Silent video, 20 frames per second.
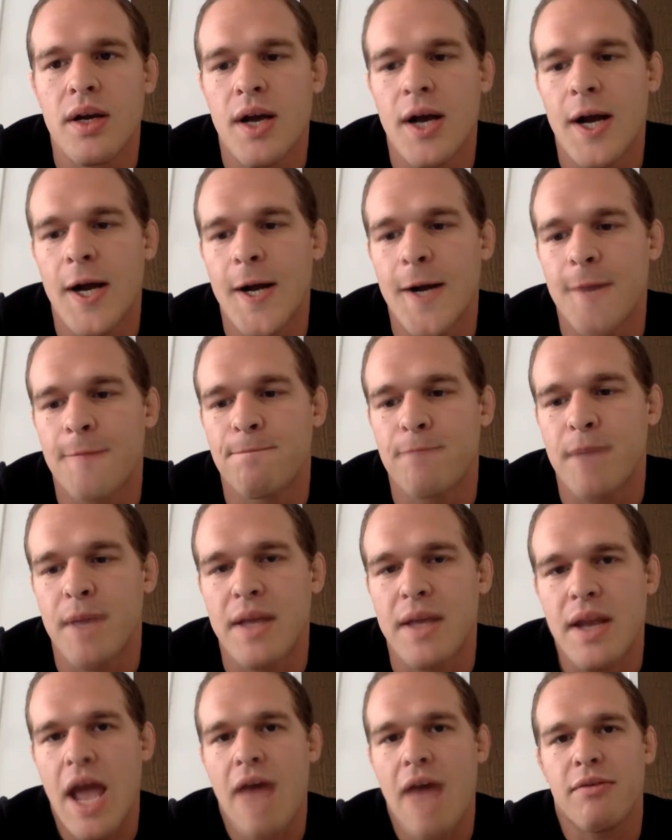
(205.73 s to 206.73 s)

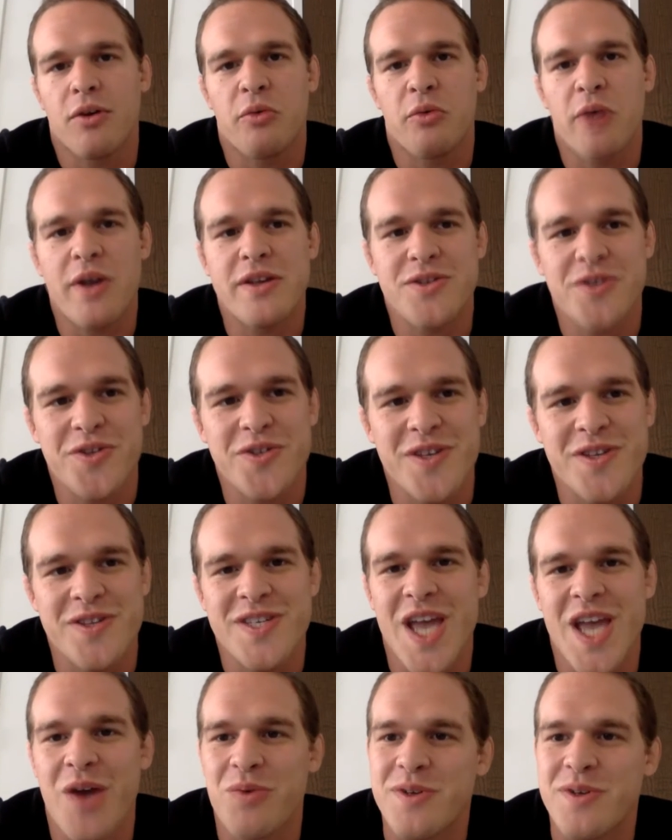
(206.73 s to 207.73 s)
And having wrestled
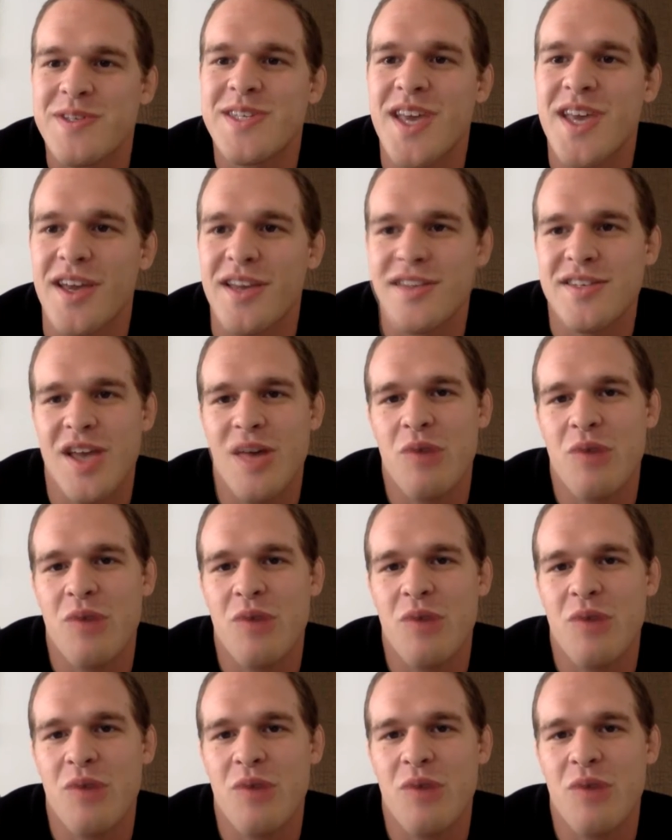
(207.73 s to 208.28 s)
since I was 6,